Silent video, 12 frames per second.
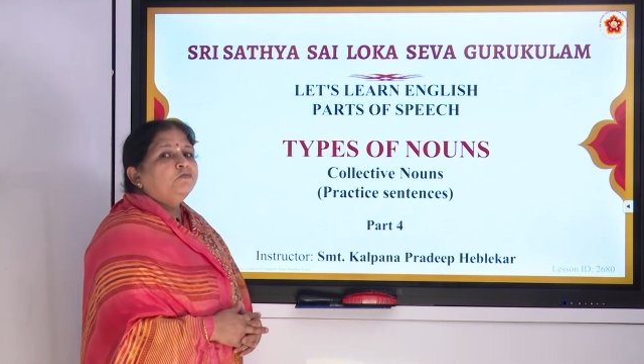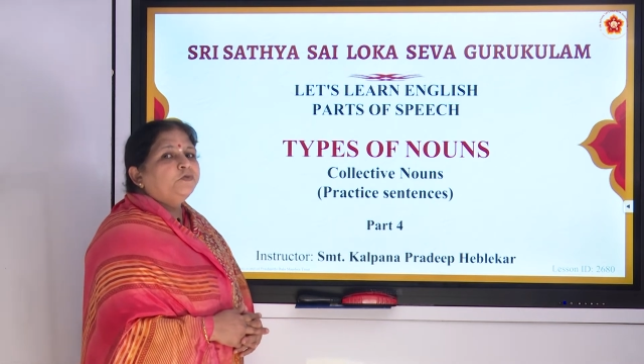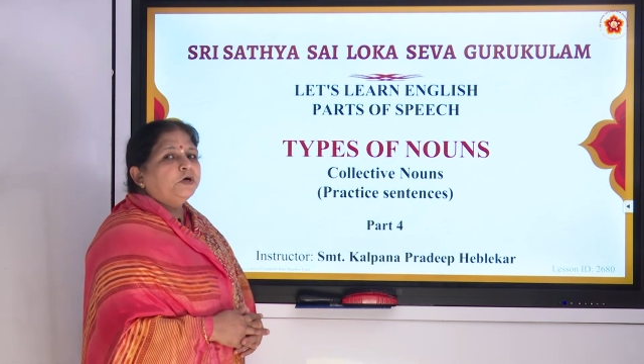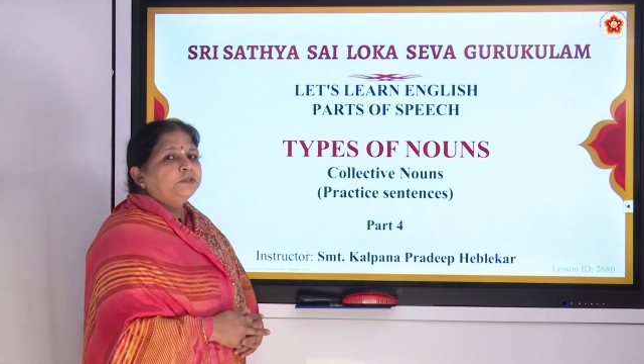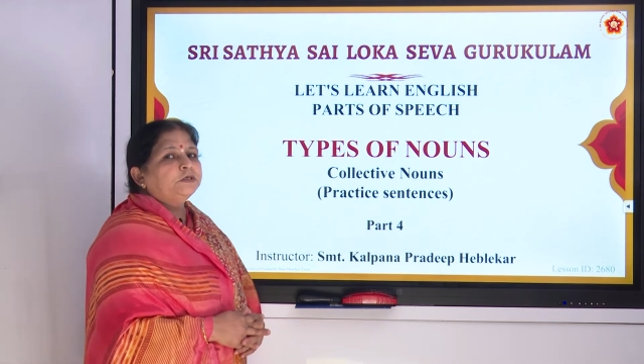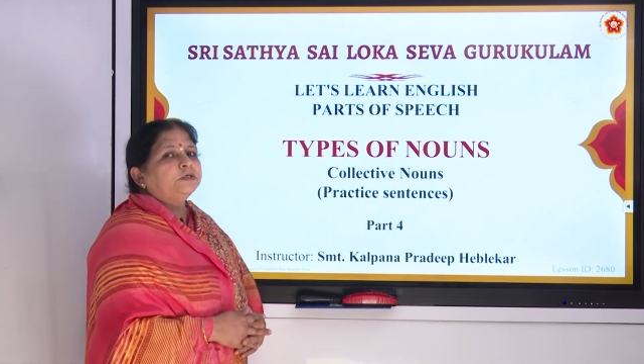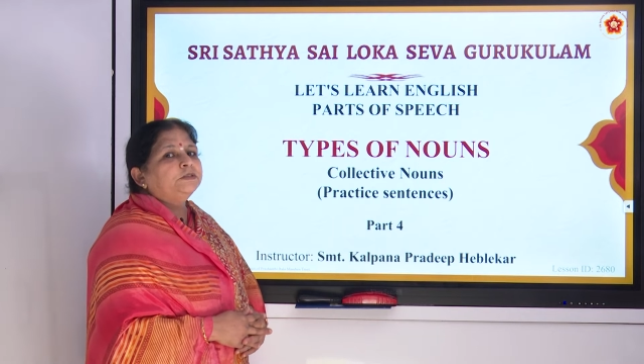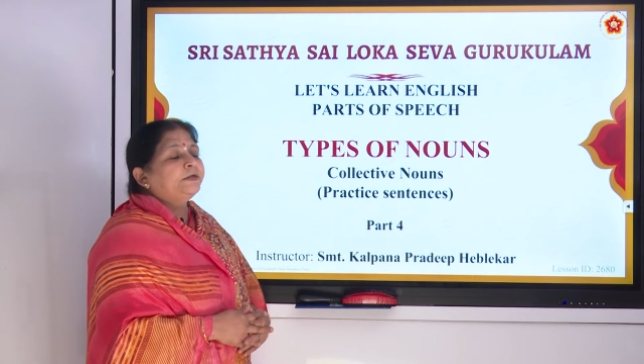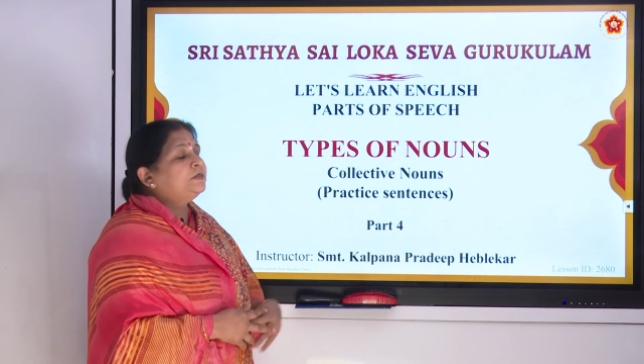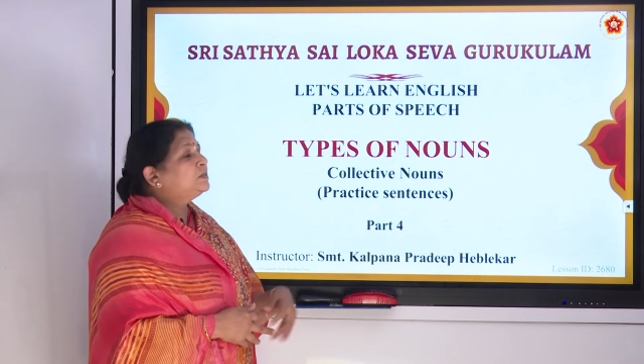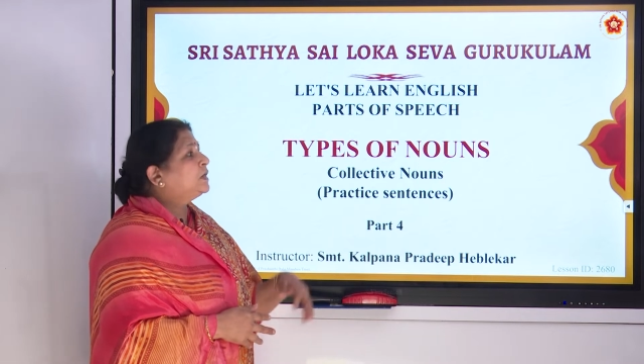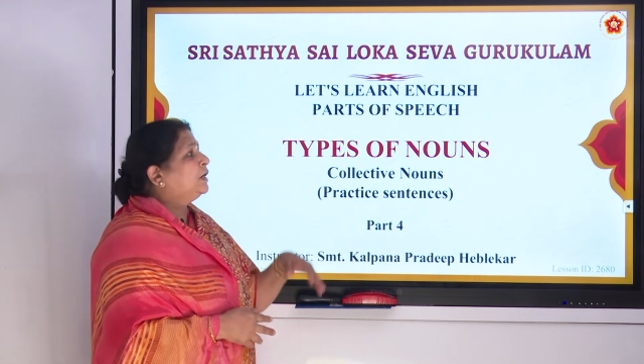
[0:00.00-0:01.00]
further,
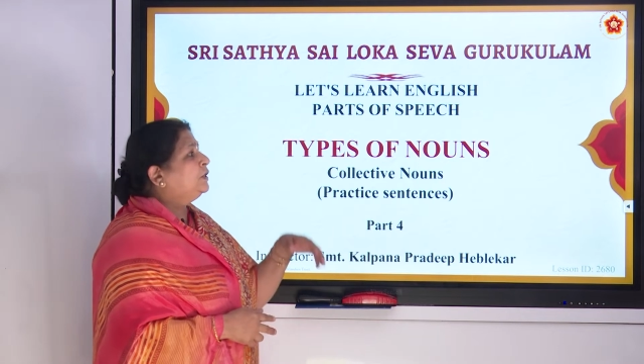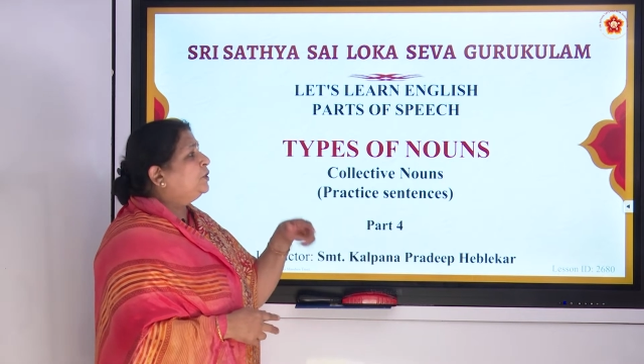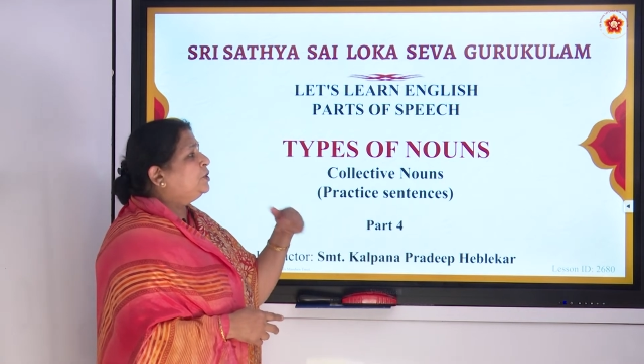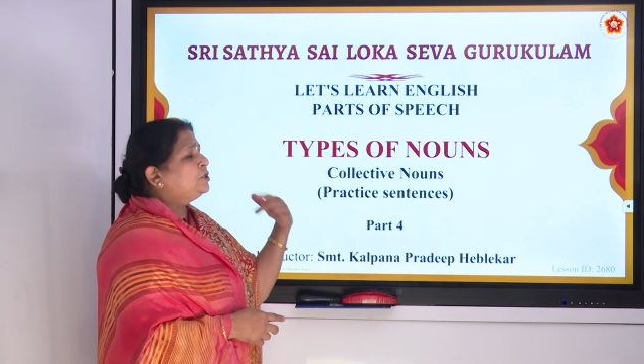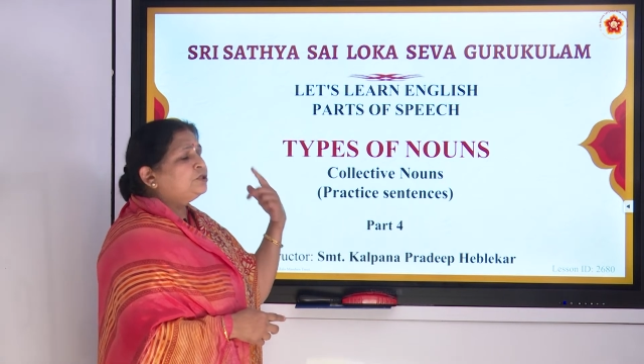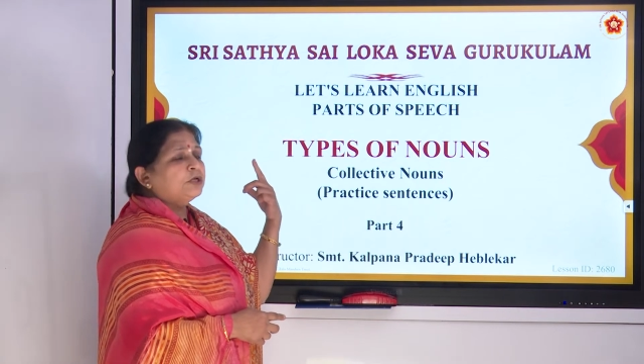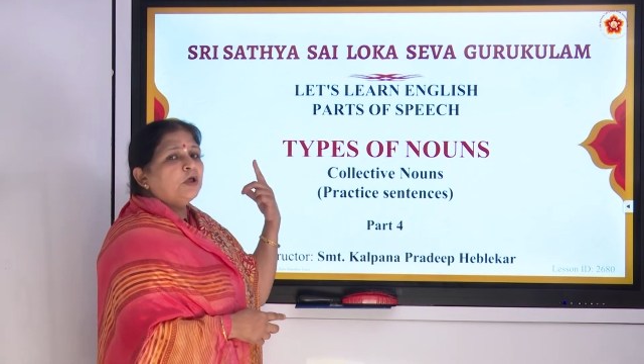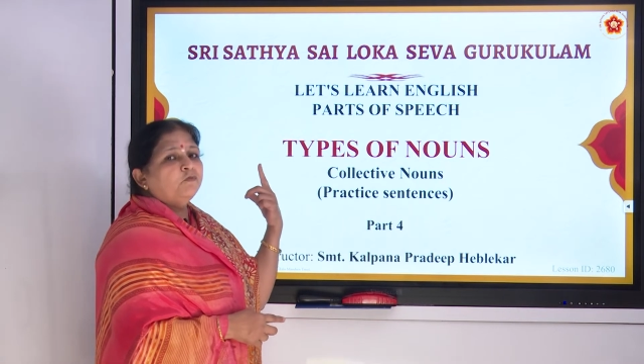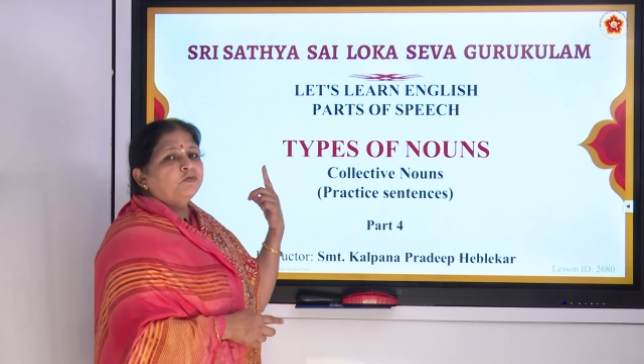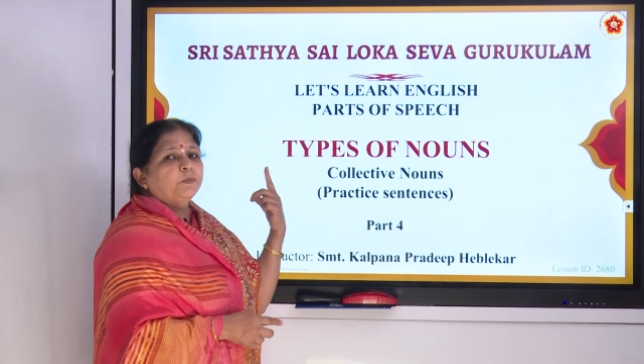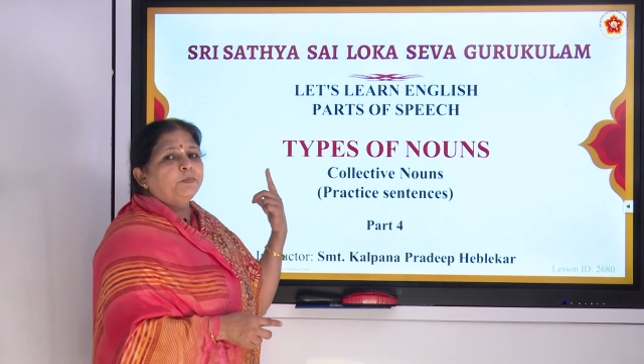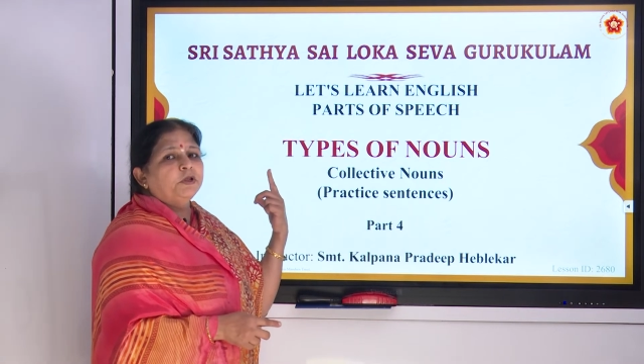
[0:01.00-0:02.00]
that is continuation
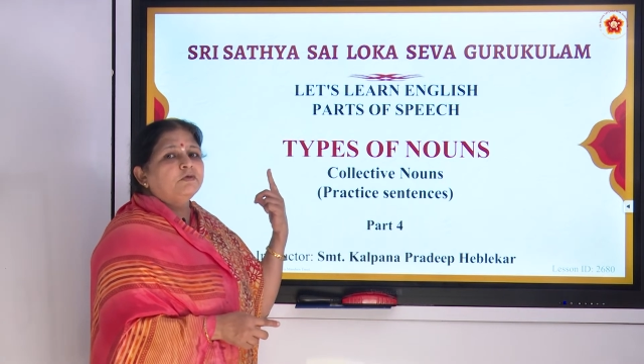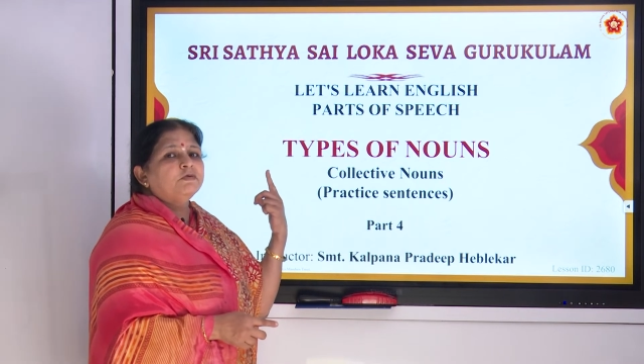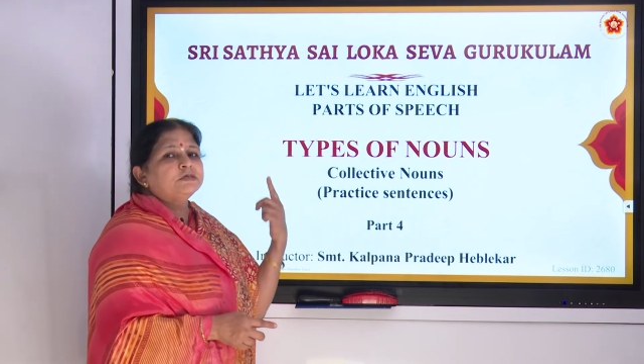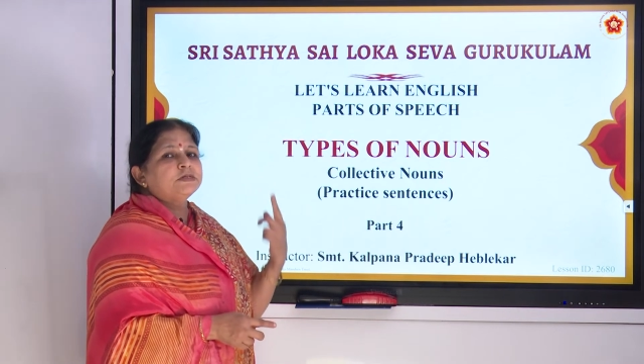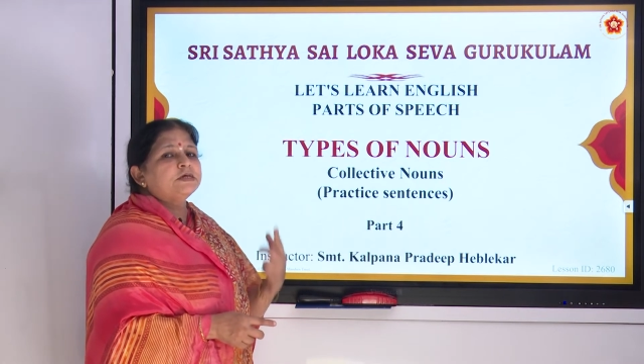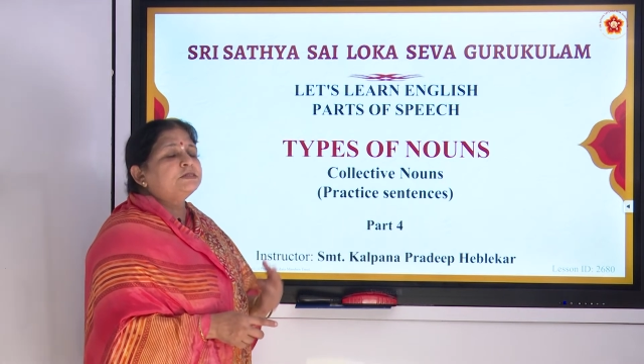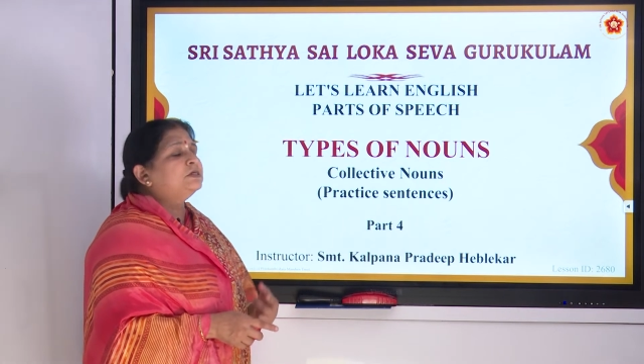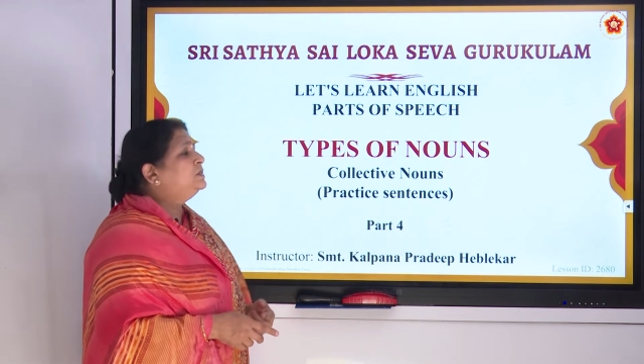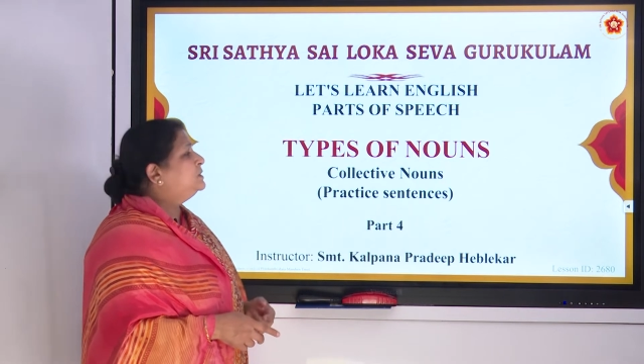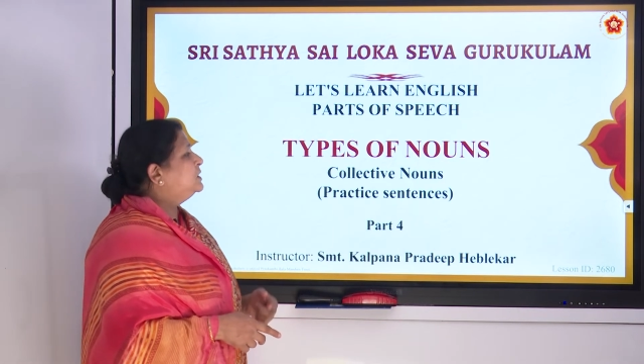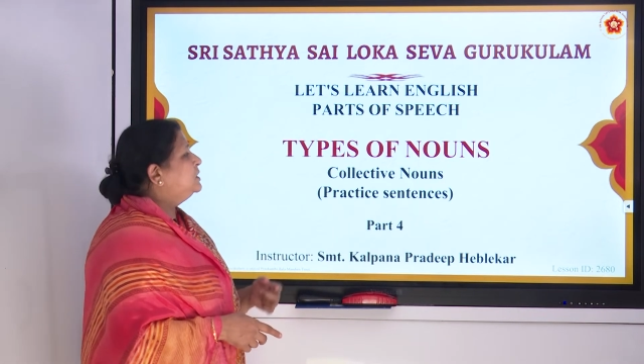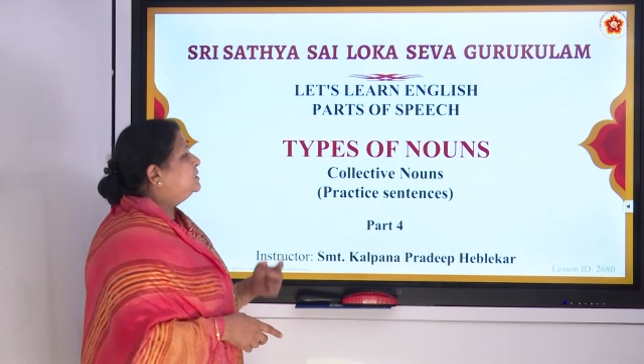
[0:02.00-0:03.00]
of the previous
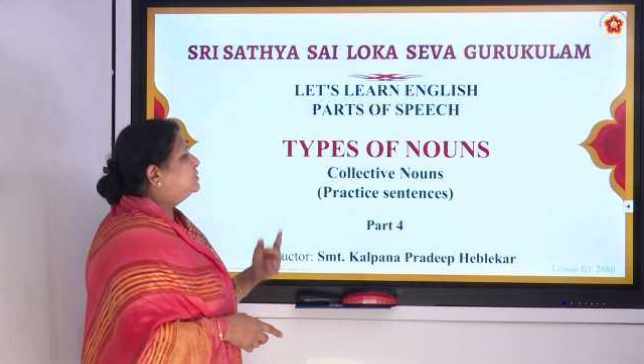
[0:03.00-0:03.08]
lessons.